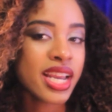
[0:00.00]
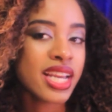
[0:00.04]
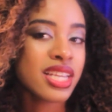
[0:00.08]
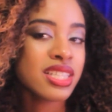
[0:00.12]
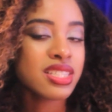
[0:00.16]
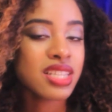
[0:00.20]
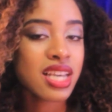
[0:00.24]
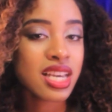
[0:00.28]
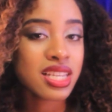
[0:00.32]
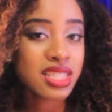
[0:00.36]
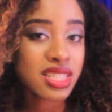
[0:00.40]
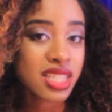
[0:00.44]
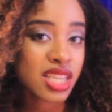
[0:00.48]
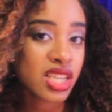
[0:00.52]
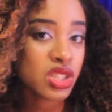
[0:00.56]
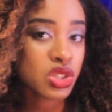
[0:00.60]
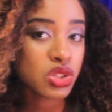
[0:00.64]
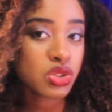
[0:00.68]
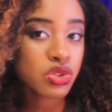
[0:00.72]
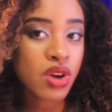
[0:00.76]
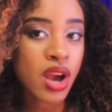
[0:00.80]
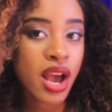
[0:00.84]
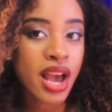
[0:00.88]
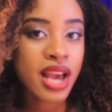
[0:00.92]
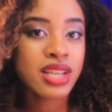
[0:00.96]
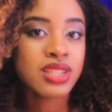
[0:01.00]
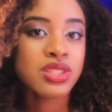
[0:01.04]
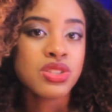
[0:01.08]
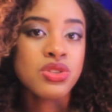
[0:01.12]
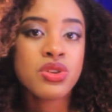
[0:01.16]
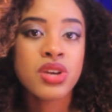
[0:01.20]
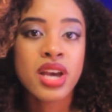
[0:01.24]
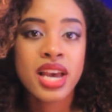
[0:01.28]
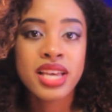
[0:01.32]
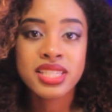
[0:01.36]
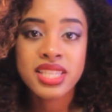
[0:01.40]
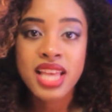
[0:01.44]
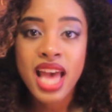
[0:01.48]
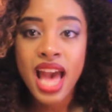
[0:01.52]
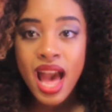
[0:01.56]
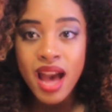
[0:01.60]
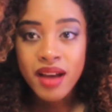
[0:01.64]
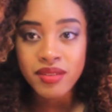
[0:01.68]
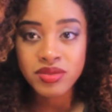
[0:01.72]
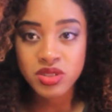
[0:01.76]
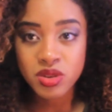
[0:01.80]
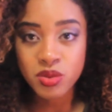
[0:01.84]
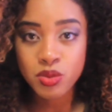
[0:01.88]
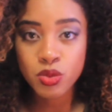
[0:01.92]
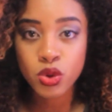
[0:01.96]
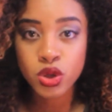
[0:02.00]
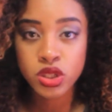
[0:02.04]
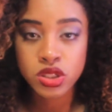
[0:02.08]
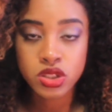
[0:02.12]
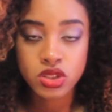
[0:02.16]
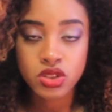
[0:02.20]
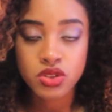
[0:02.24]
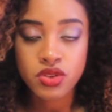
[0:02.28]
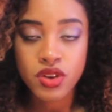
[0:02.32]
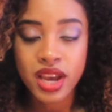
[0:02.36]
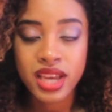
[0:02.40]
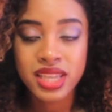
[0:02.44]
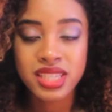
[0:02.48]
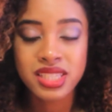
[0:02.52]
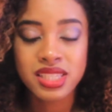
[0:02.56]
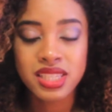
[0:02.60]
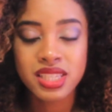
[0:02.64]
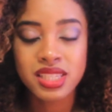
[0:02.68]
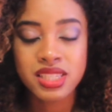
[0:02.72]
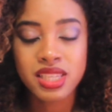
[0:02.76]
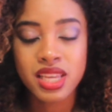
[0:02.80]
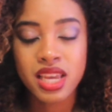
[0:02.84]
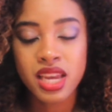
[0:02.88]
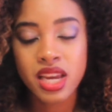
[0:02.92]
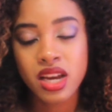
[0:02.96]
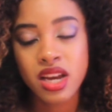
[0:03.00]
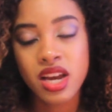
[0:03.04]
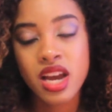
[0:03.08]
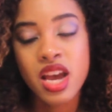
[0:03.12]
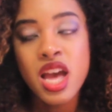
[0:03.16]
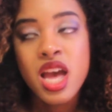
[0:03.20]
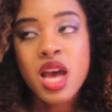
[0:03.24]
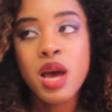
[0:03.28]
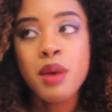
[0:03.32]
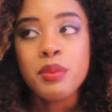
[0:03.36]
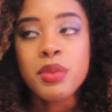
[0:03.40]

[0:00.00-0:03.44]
it does get dry, so you guys have to moisturize this hair.